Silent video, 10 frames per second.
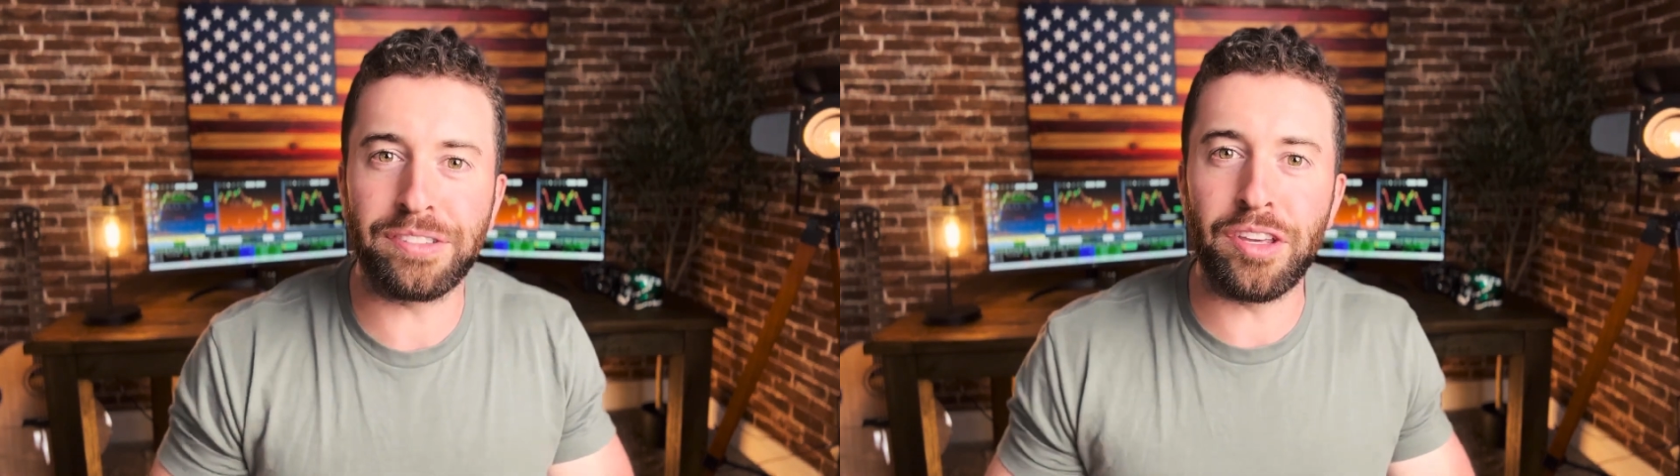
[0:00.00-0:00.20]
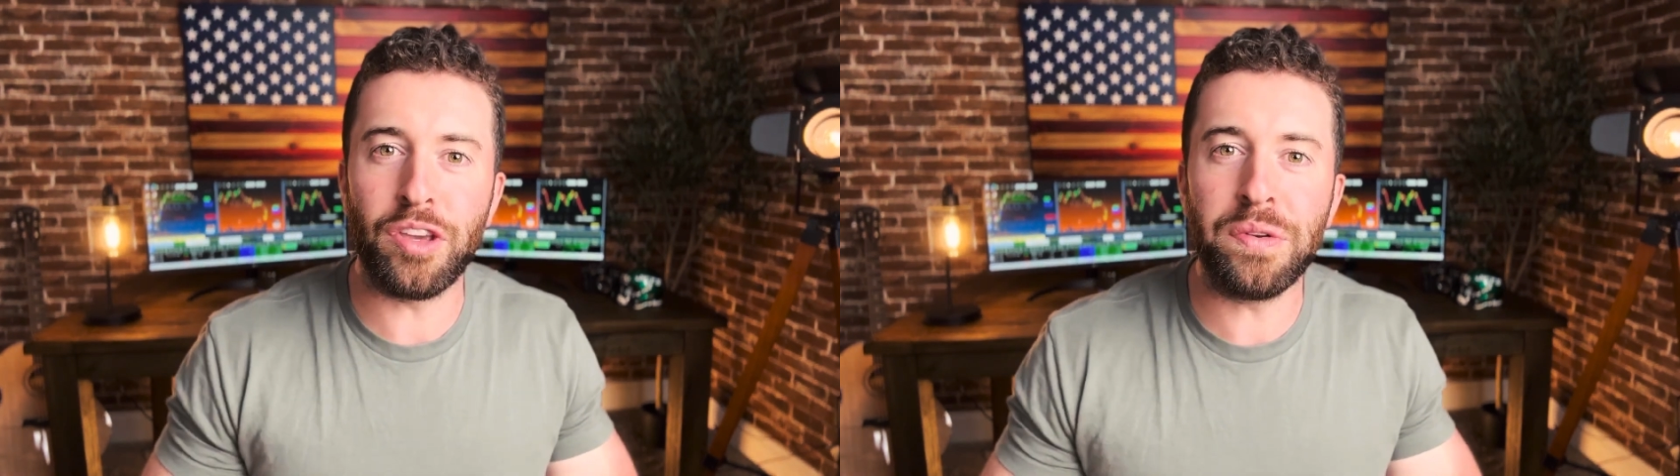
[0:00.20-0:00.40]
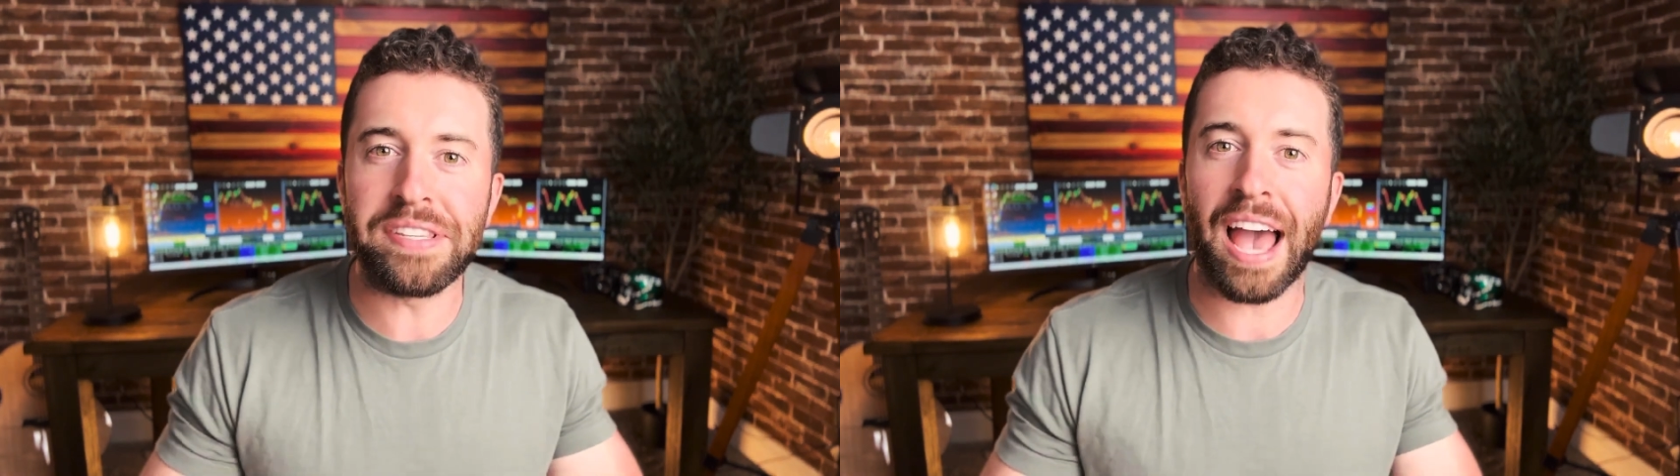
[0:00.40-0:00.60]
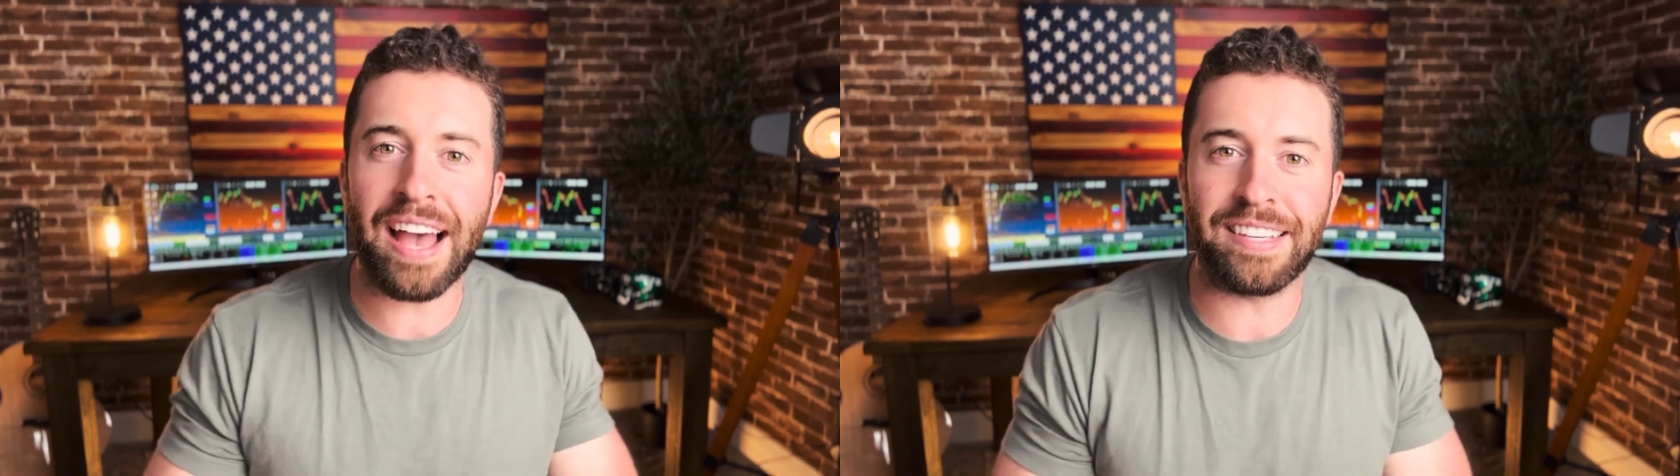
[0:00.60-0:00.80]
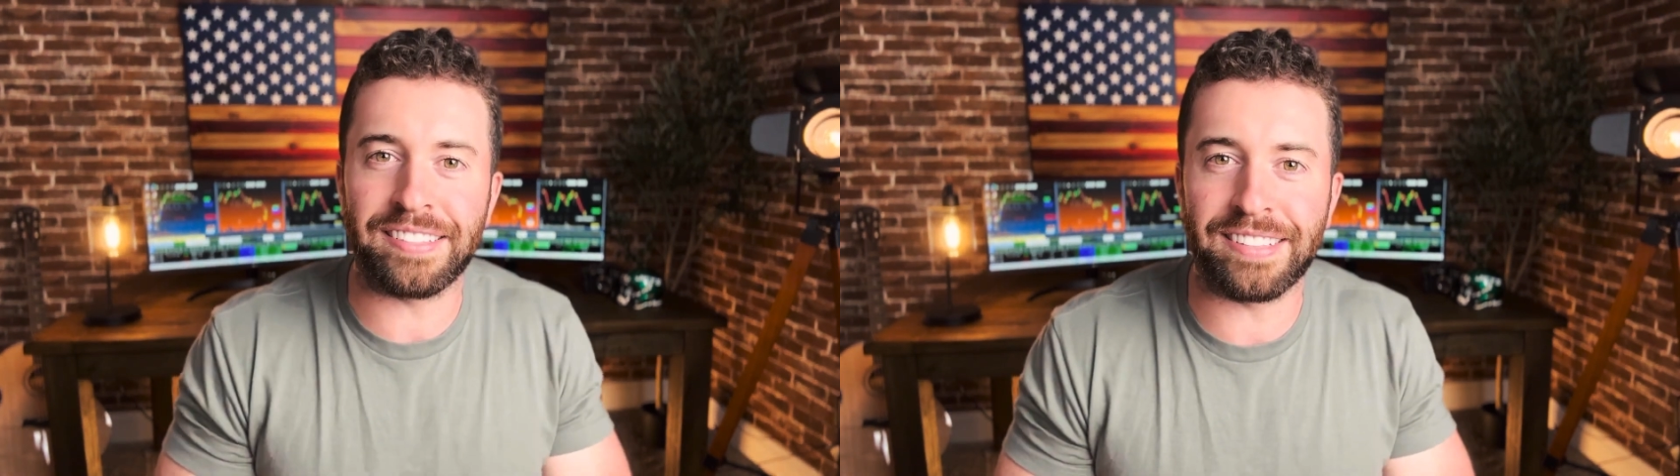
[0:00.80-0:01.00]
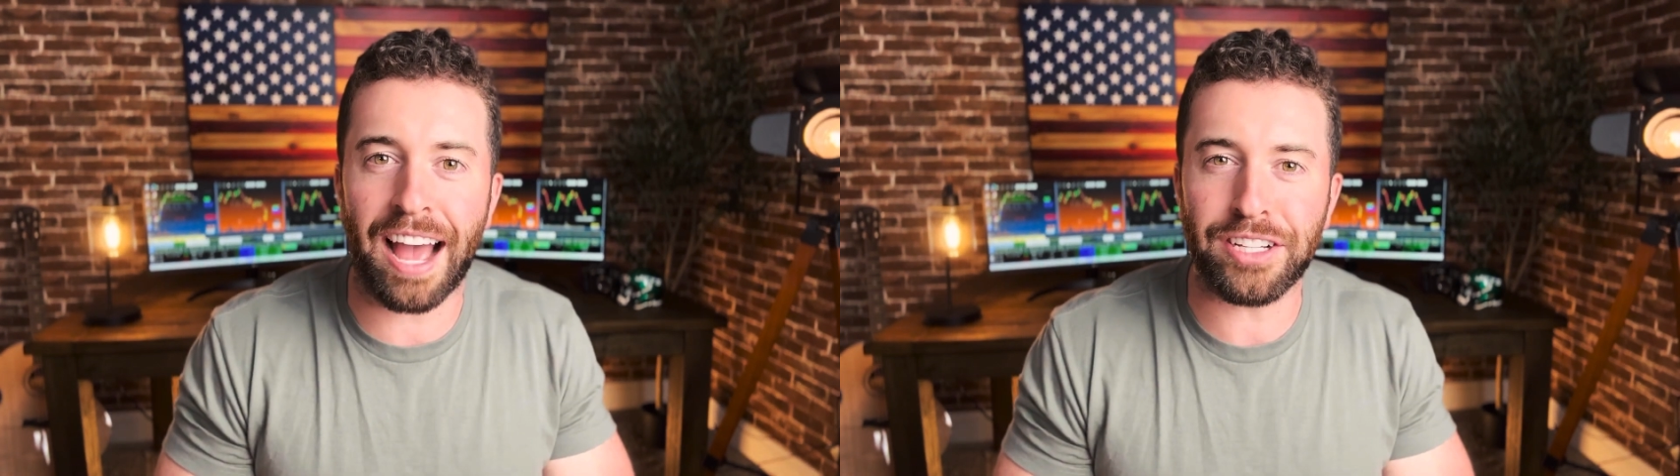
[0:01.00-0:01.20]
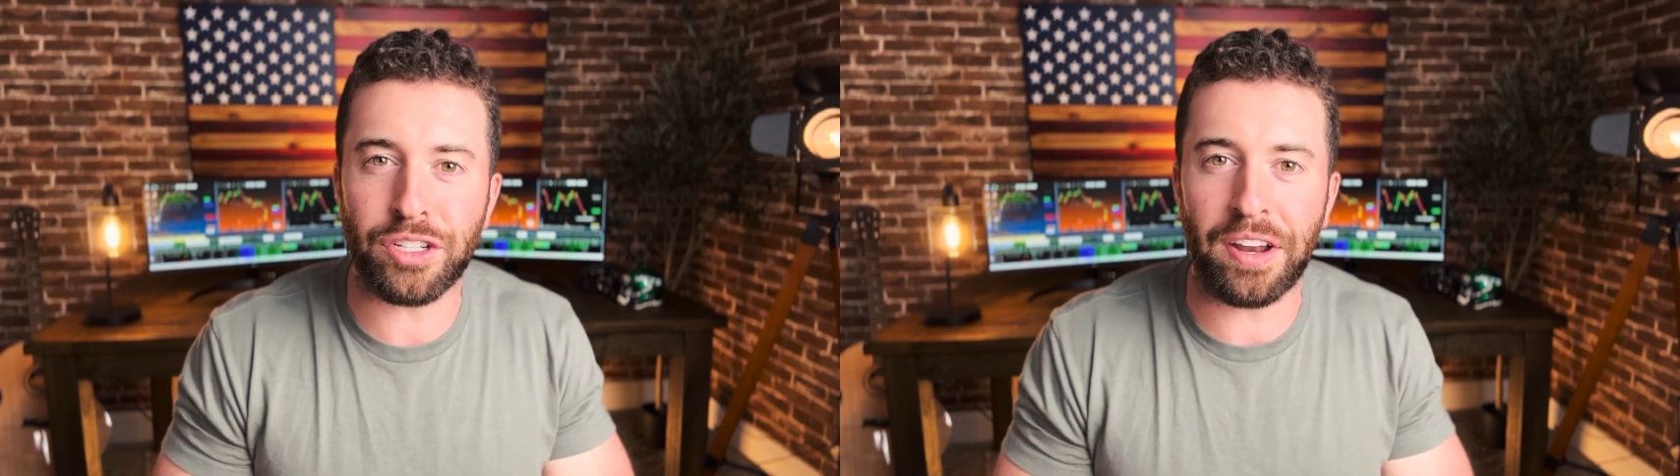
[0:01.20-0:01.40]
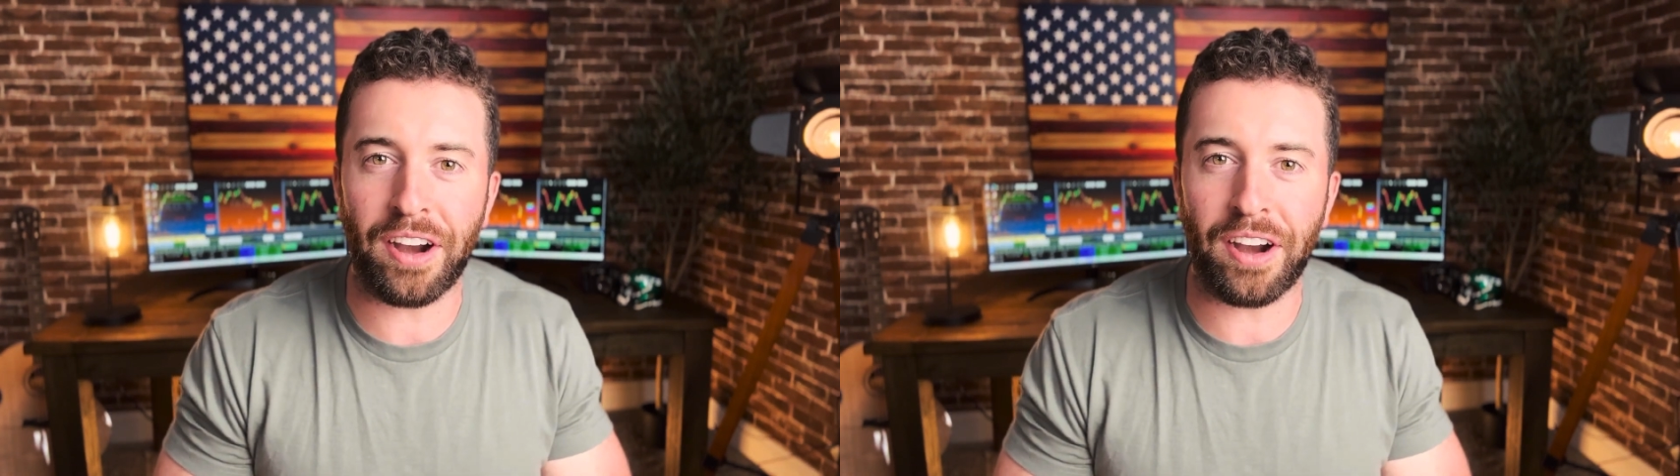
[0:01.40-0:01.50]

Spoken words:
to use as a stock trader?